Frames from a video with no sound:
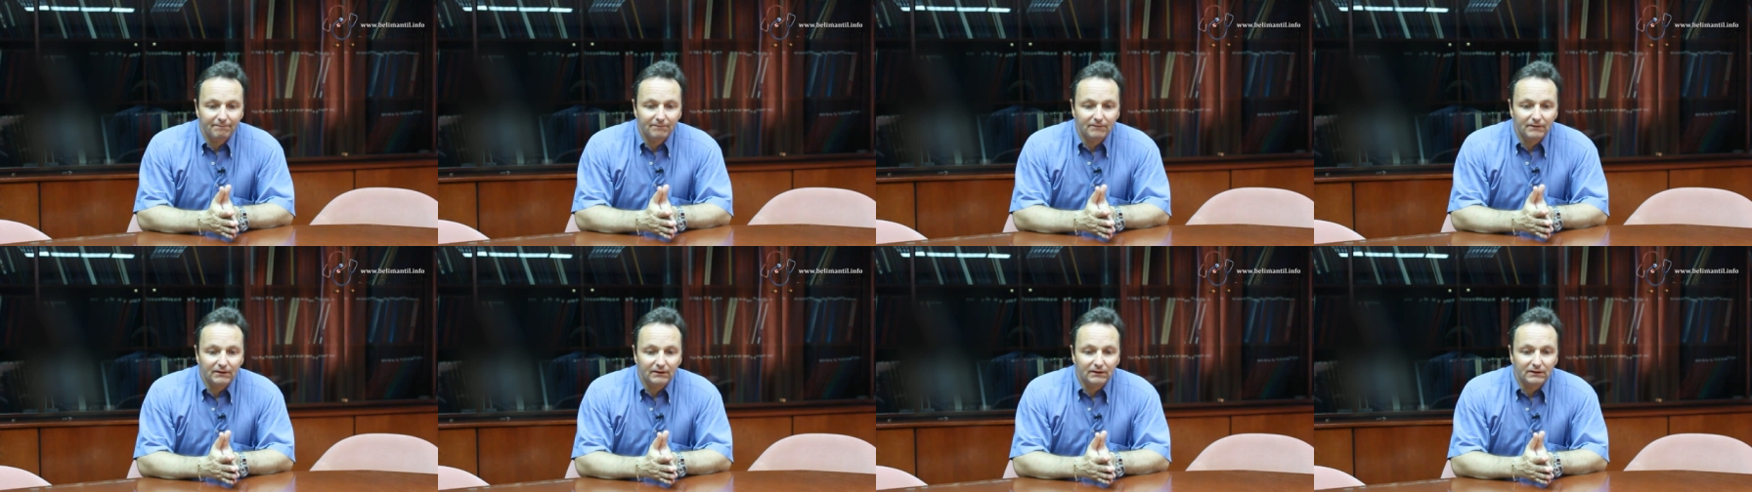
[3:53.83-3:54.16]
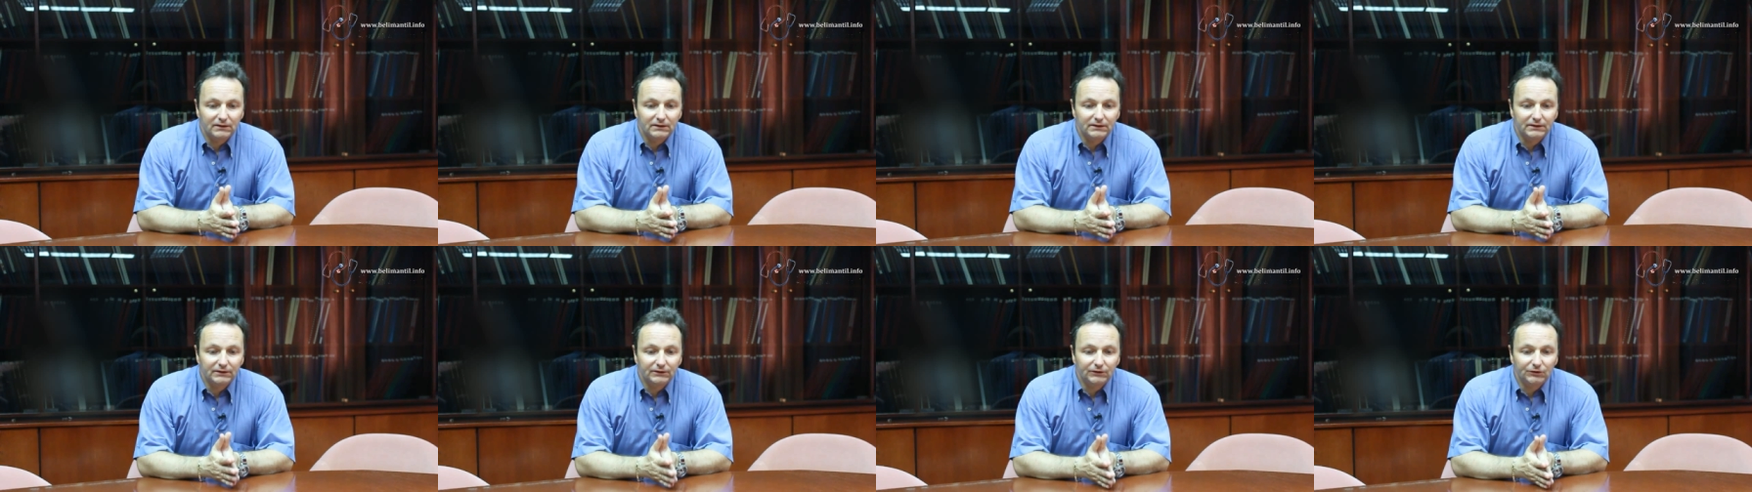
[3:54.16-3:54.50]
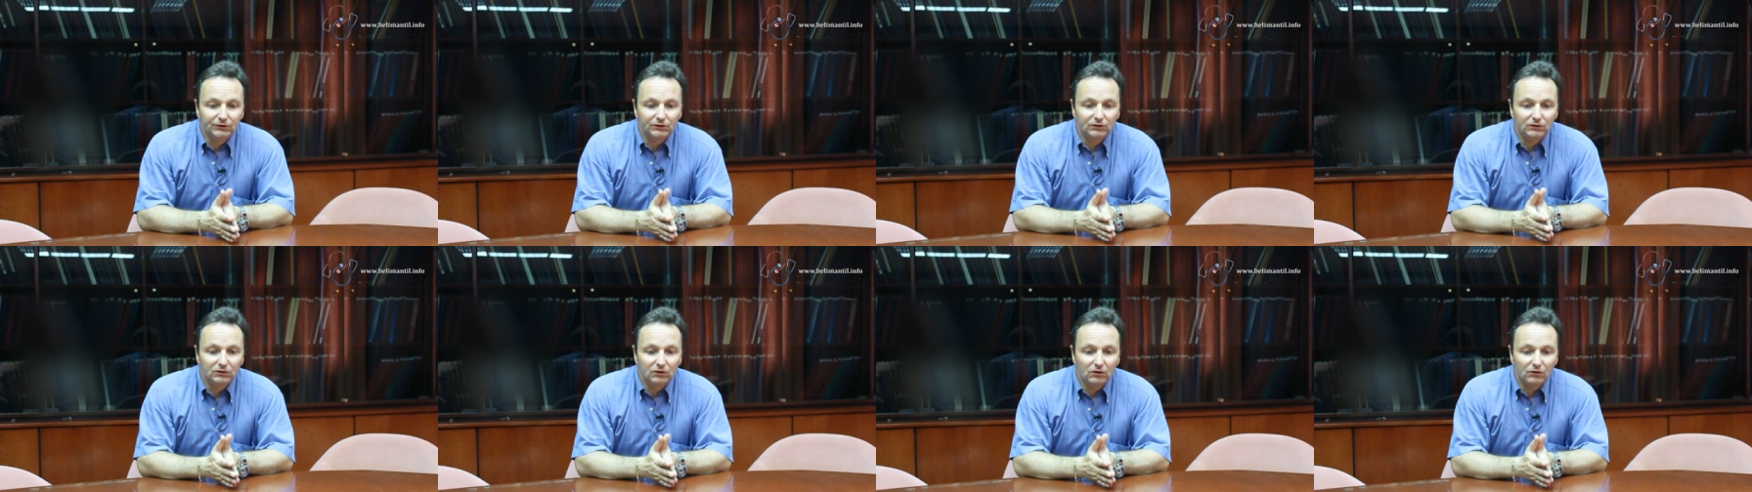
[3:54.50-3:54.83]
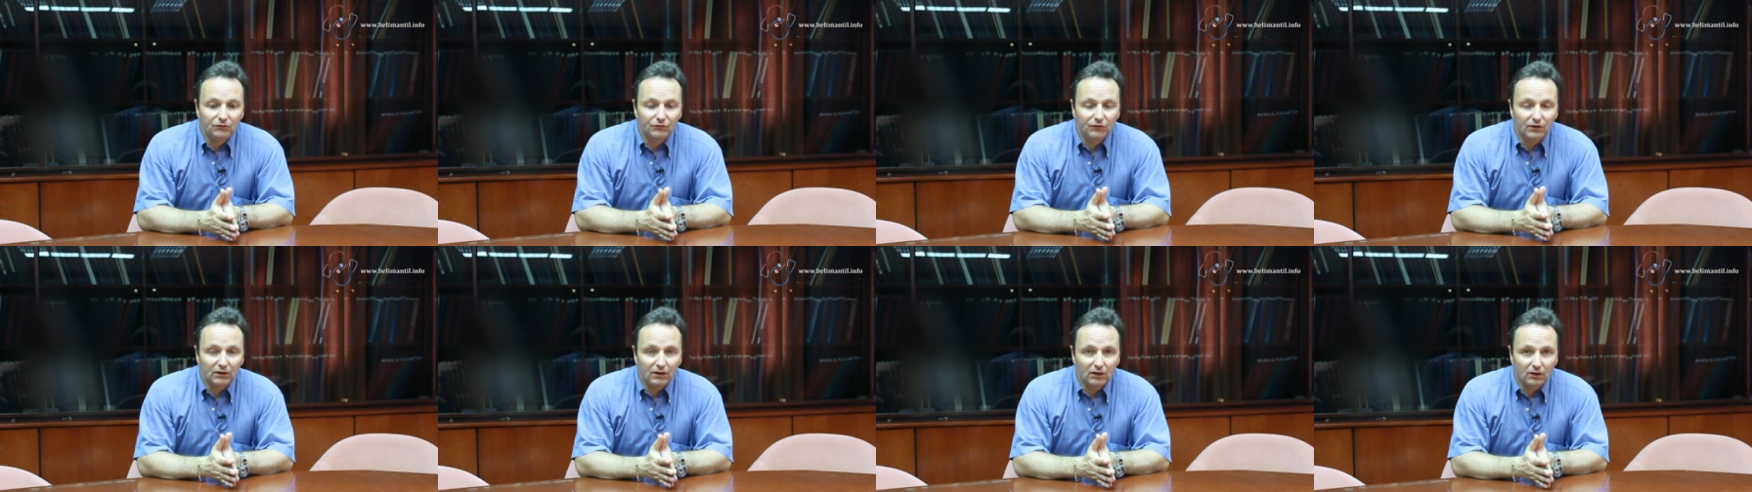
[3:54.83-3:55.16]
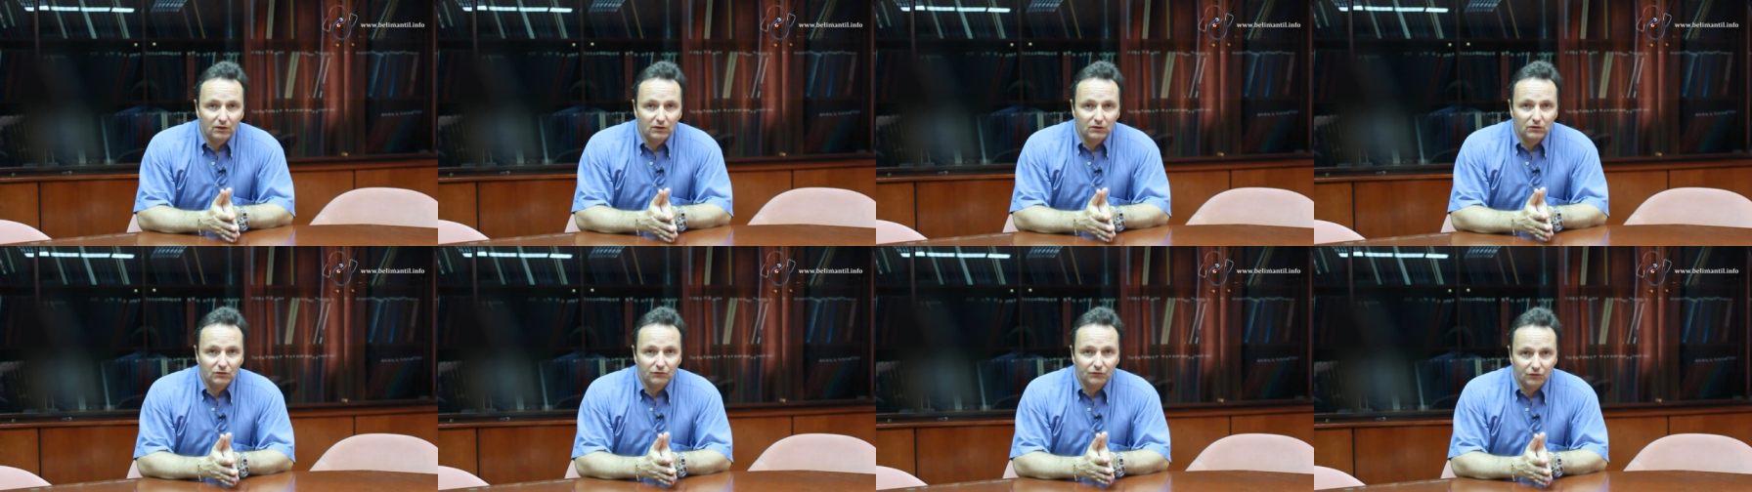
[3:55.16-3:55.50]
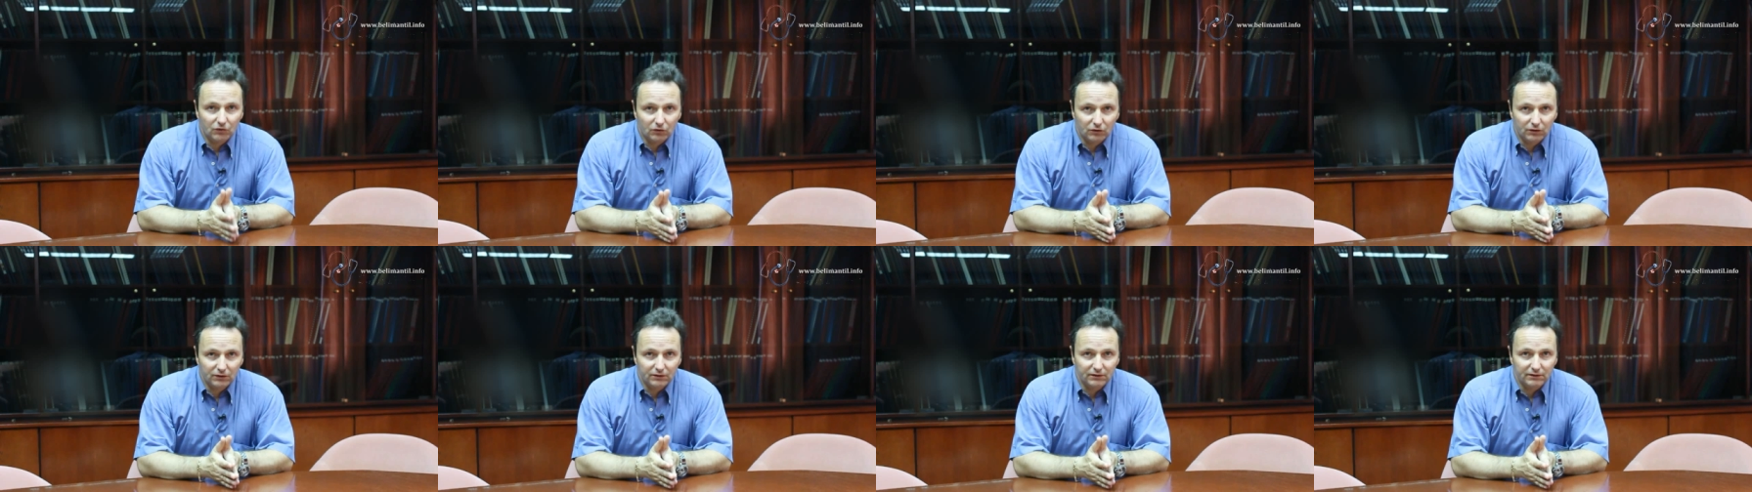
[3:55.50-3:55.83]
the decision of a lot of
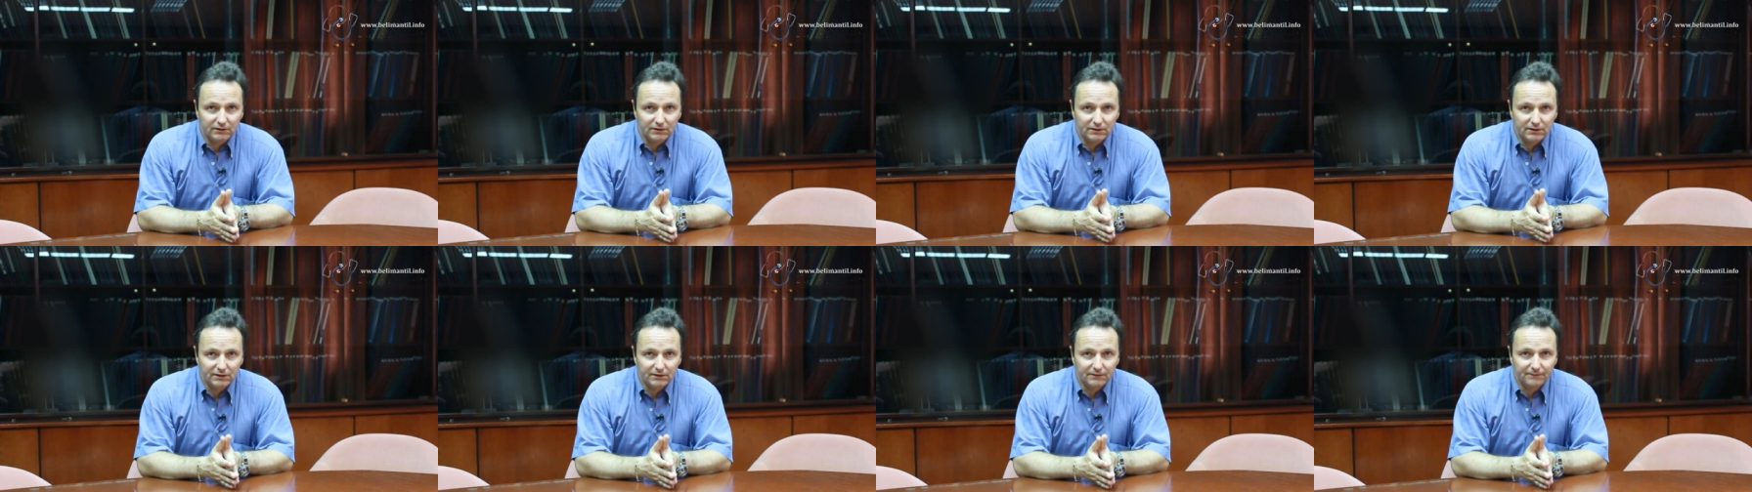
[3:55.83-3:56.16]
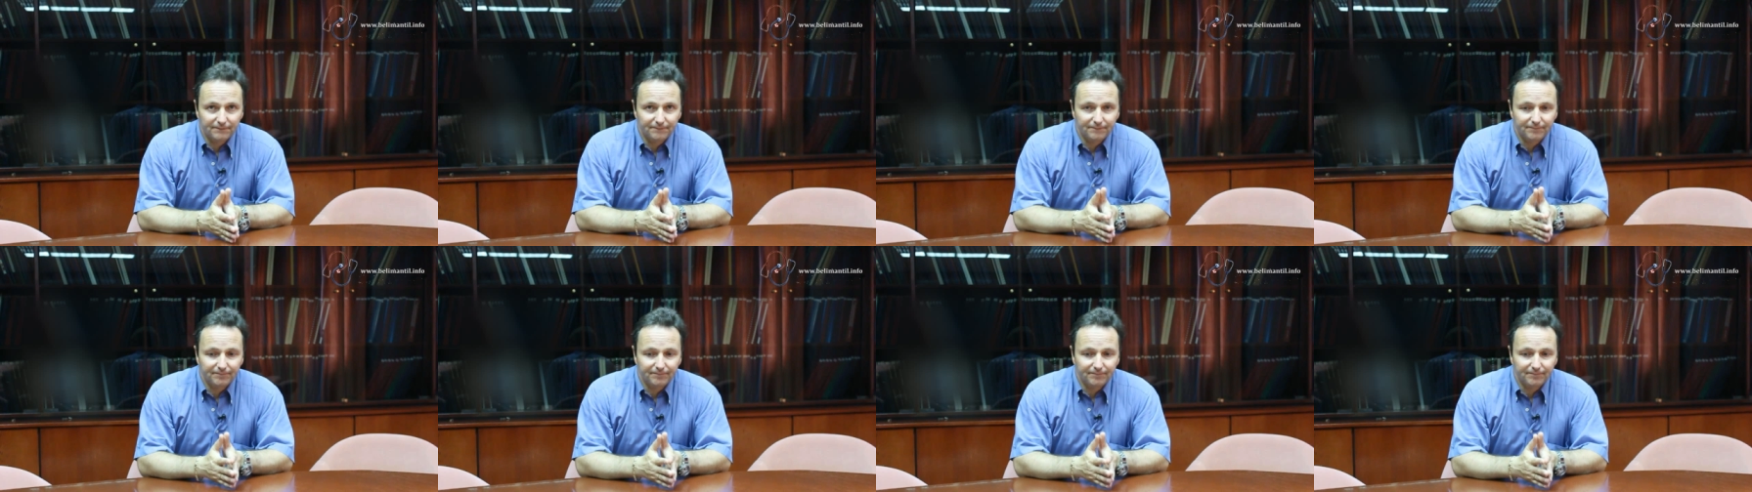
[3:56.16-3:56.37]
doctors.